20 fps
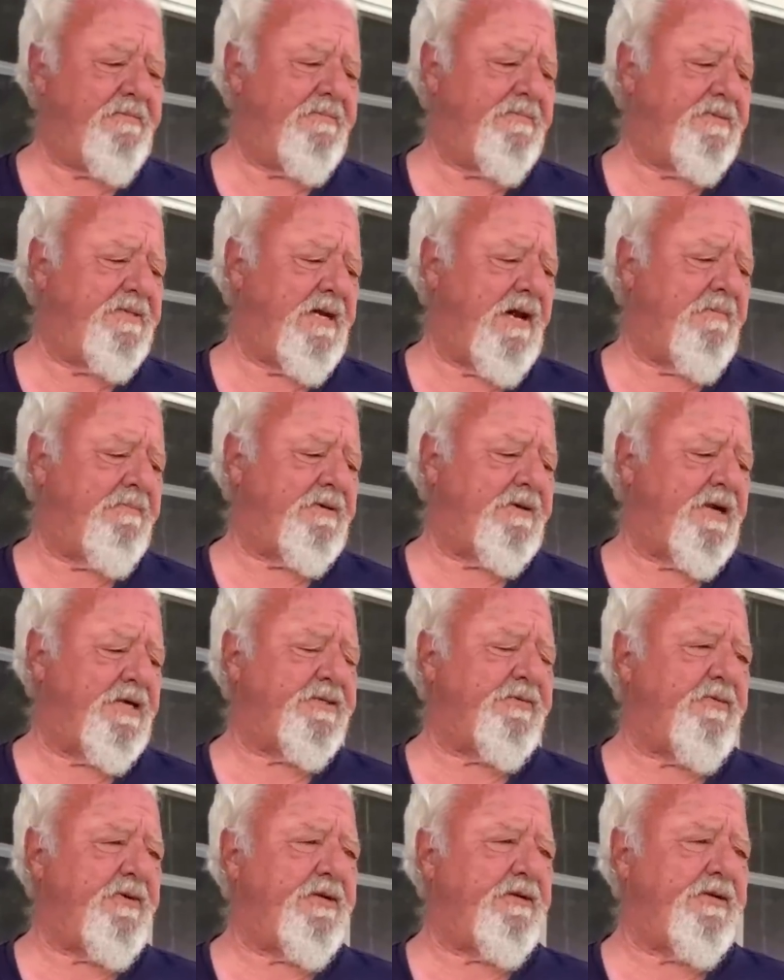Tom
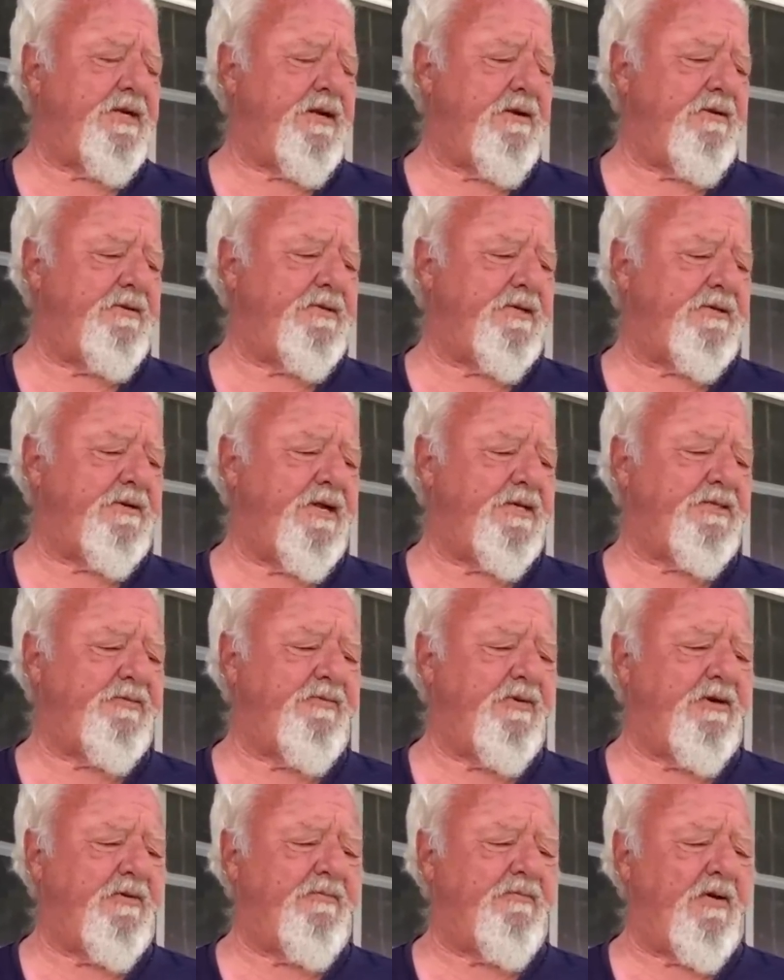Crutchfield here at the
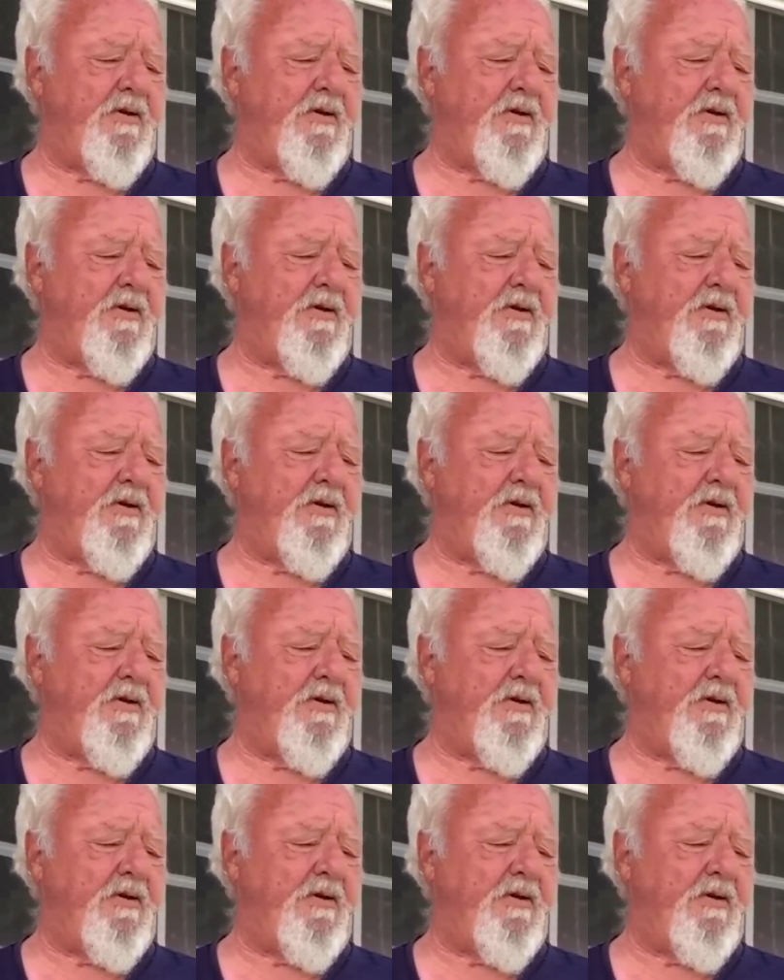Crutchfield